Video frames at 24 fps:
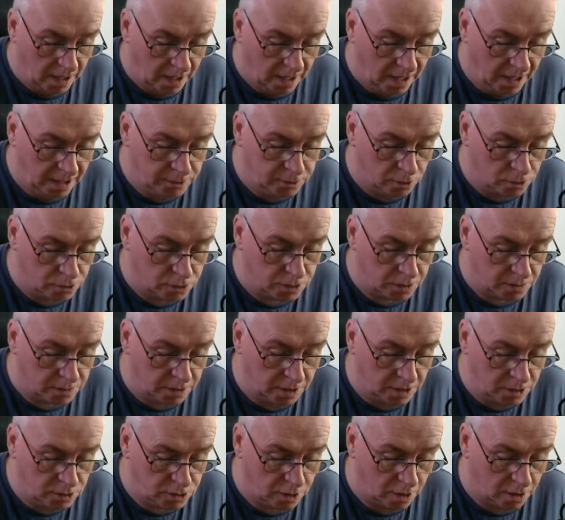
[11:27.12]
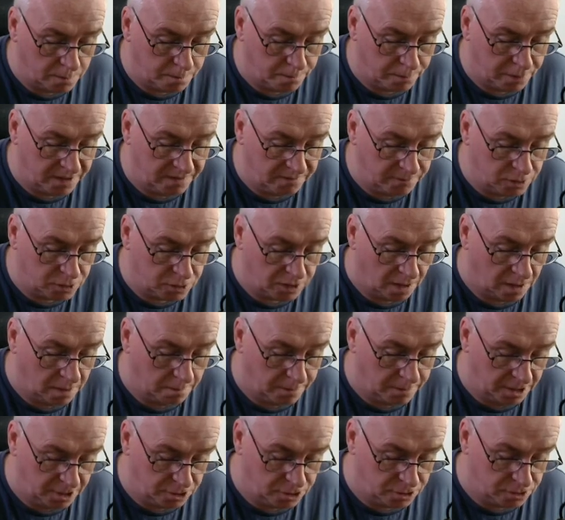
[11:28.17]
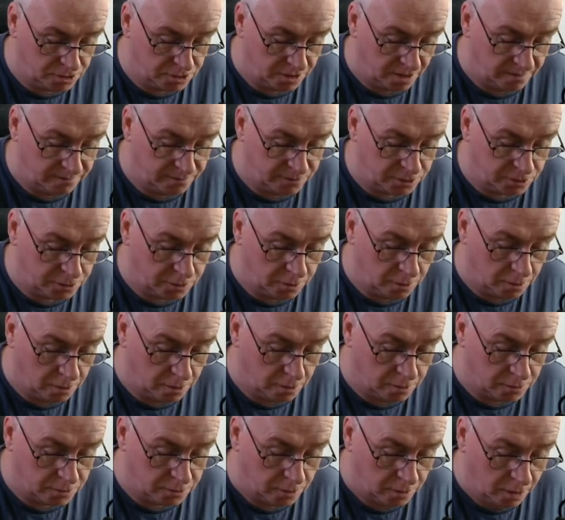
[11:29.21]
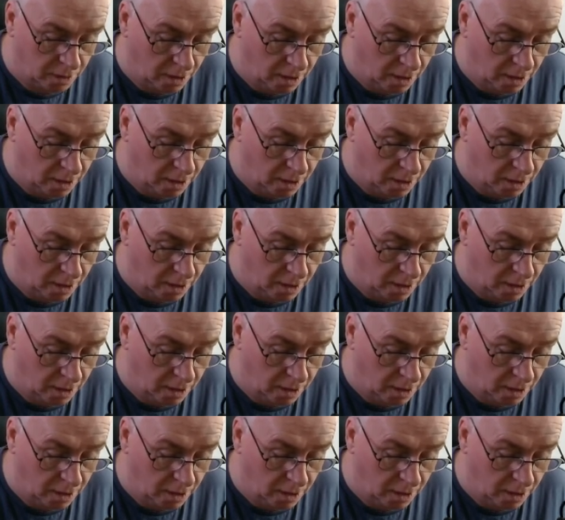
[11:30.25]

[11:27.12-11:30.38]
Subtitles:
It does. These are previous calibrations I've stored.